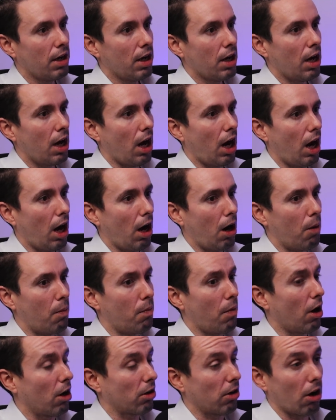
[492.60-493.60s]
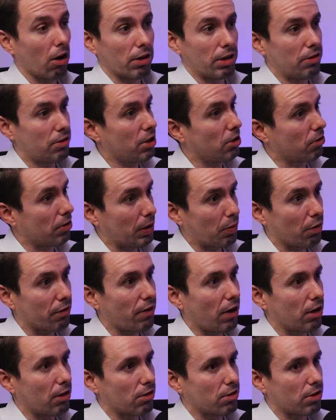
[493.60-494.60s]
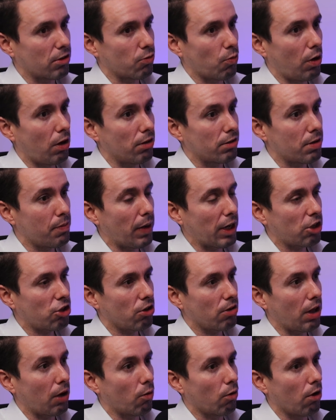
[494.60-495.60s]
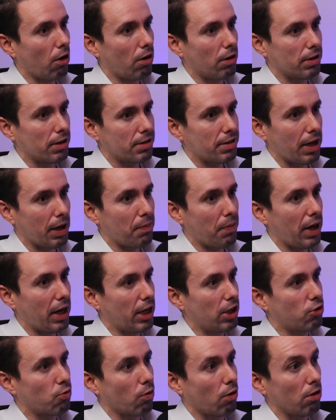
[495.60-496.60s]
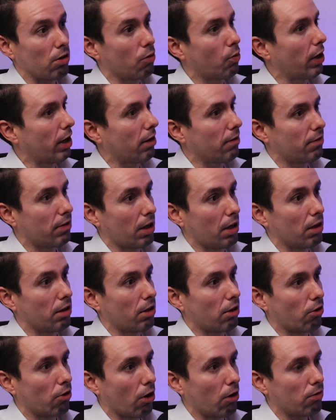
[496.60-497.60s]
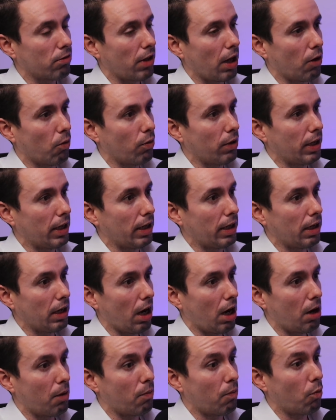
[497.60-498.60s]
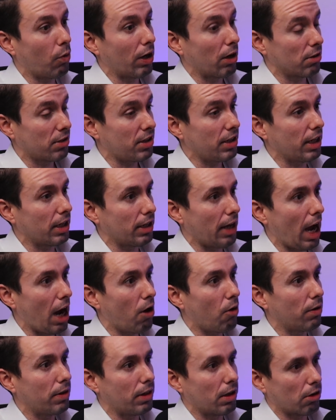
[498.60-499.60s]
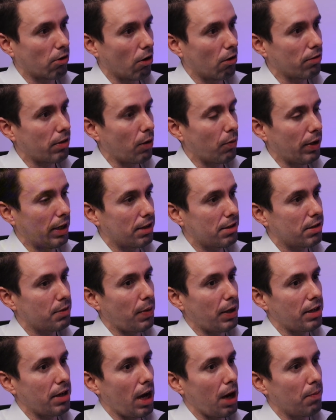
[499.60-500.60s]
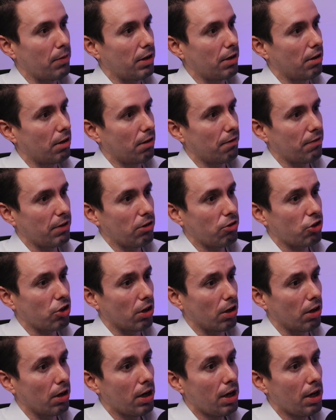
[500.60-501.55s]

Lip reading: our utility providers as well, to make sure that we're all on the same page. We're all aware of the growth that we are seeing now and the growth that we anticipate to happen into the future.